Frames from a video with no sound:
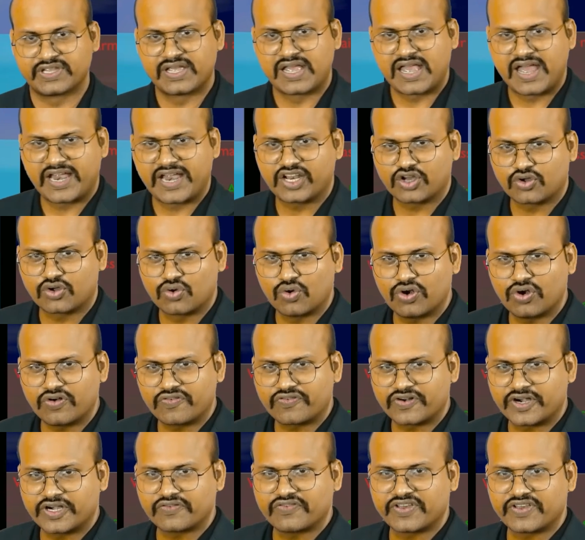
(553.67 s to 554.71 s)
At the cold
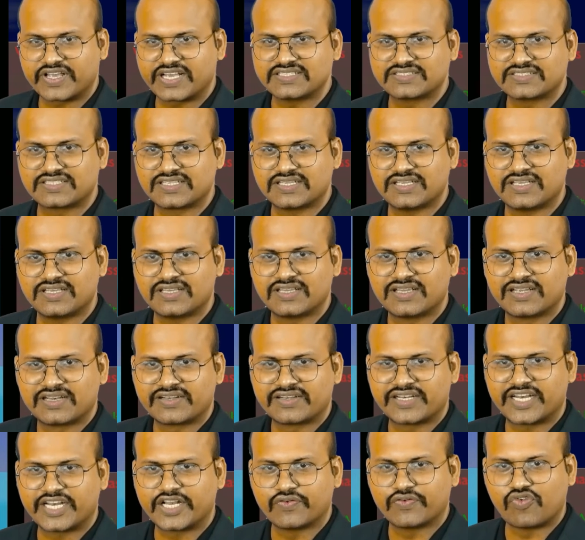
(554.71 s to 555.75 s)
front, we can see
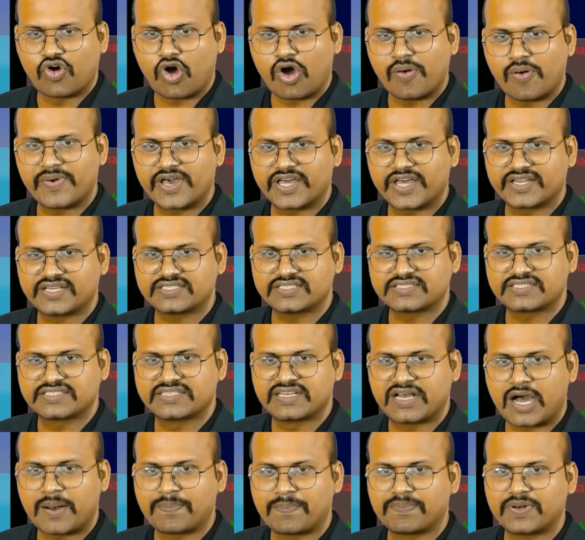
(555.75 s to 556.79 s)
that the warm air is
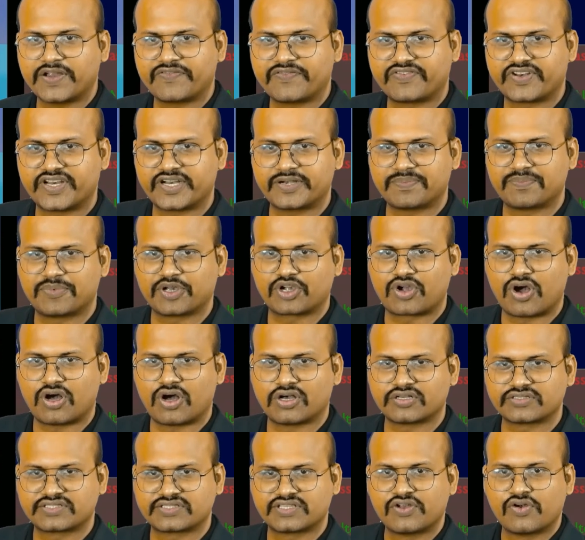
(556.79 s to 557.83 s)
uplifted
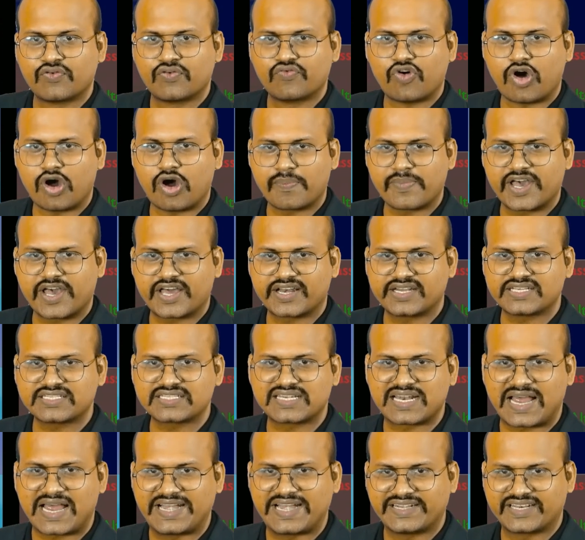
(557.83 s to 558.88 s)
because warm air is
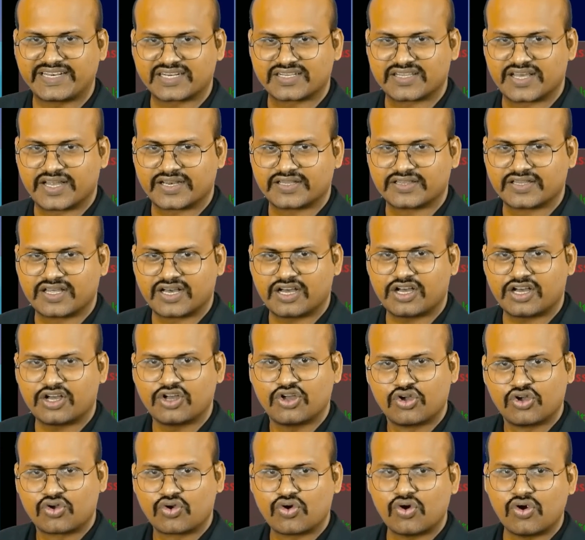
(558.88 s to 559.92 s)
lighter than the
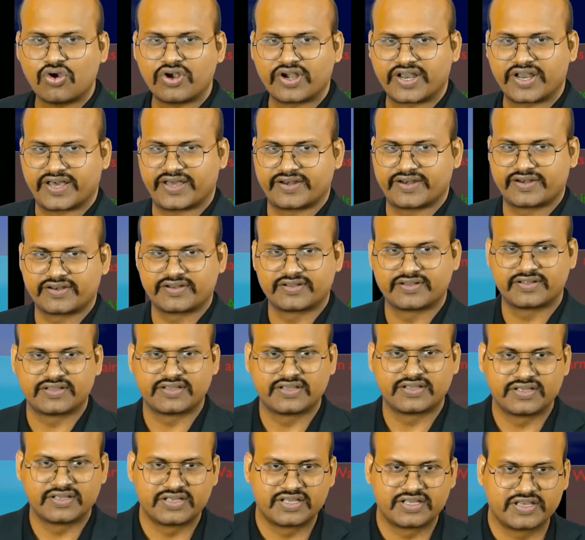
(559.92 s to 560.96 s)
cold air.
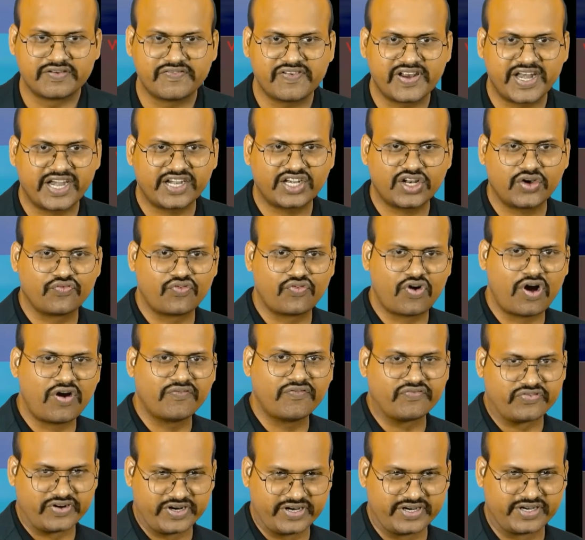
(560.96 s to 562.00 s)
Even at the warm
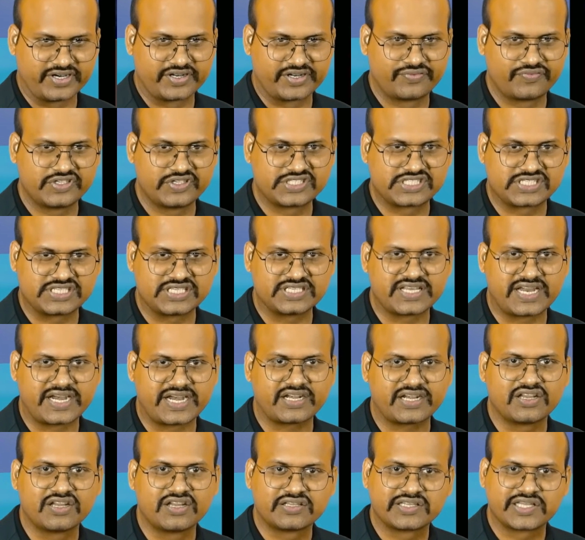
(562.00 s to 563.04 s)
front, we see
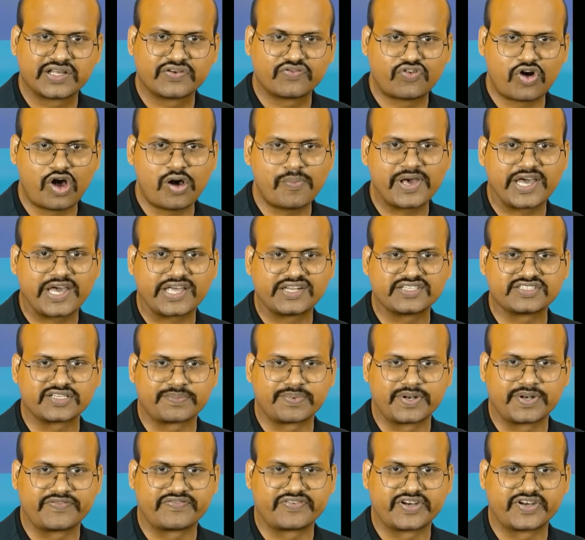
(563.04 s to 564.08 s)
that the warm air is
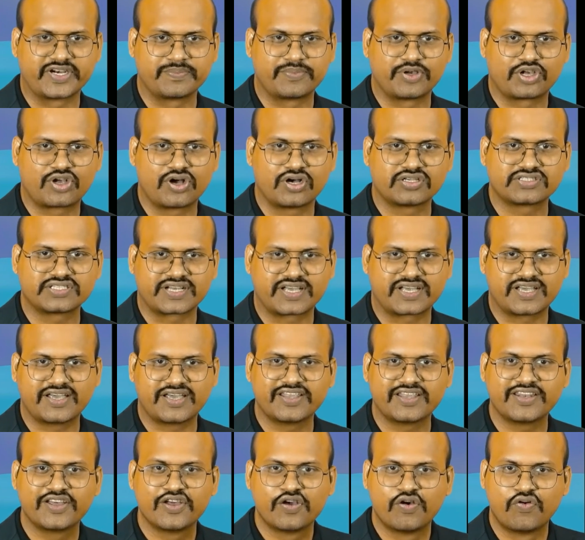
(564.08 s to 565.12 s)
uplifted because
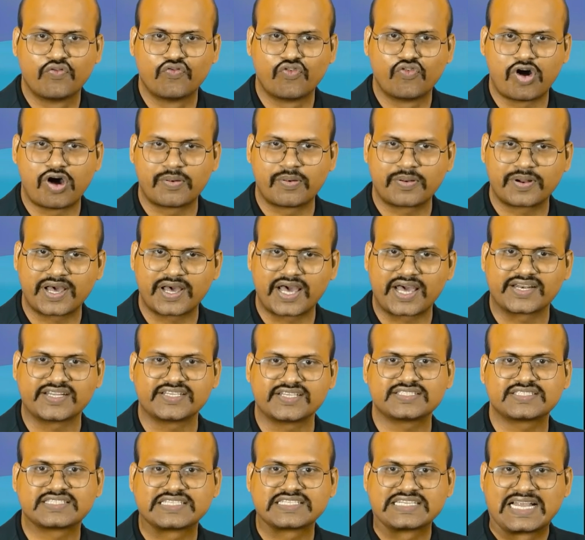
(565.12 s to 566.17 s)
again, warm air
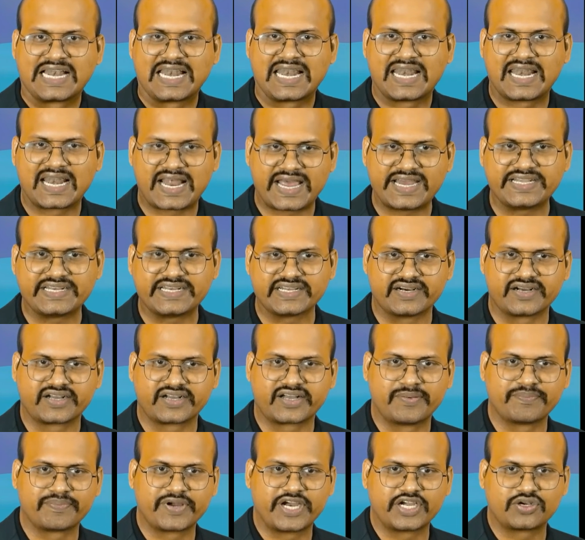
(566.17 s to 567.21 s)
is lighter
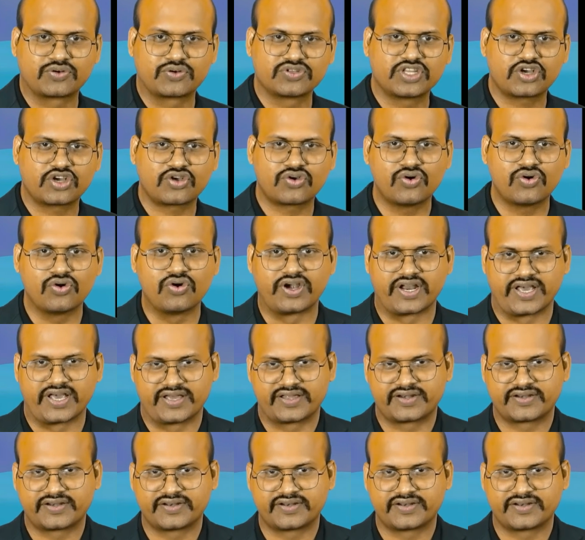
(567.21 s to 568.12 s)
compared to the cold air.